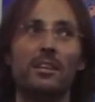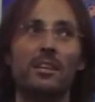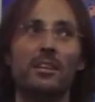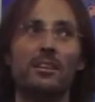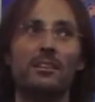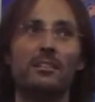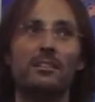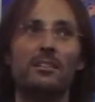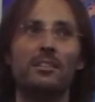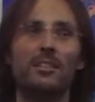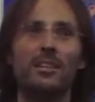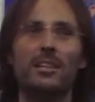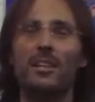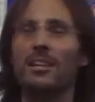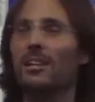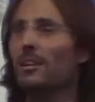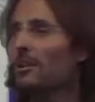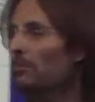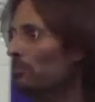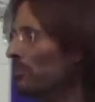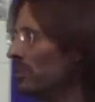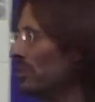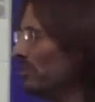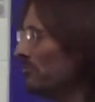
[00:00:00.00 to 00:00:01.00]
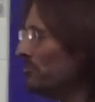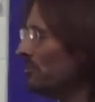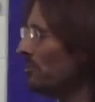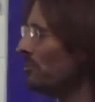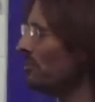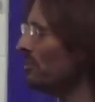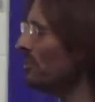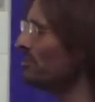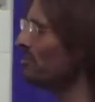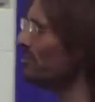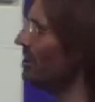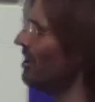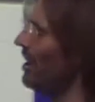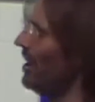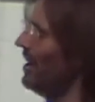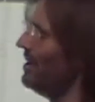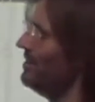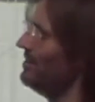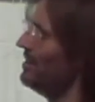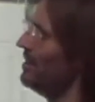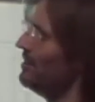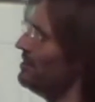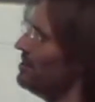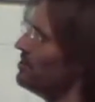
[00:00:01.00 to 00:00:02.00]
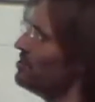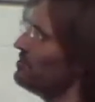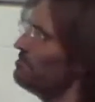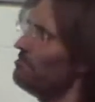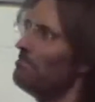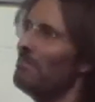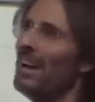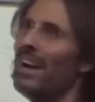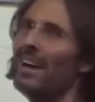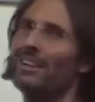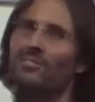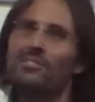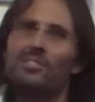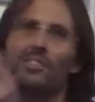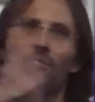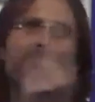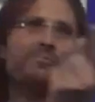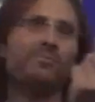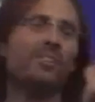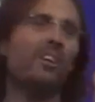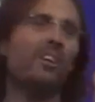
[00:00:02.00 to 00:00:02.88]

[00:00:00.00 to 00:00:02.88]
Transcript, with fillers: Right? But if you decide that this mud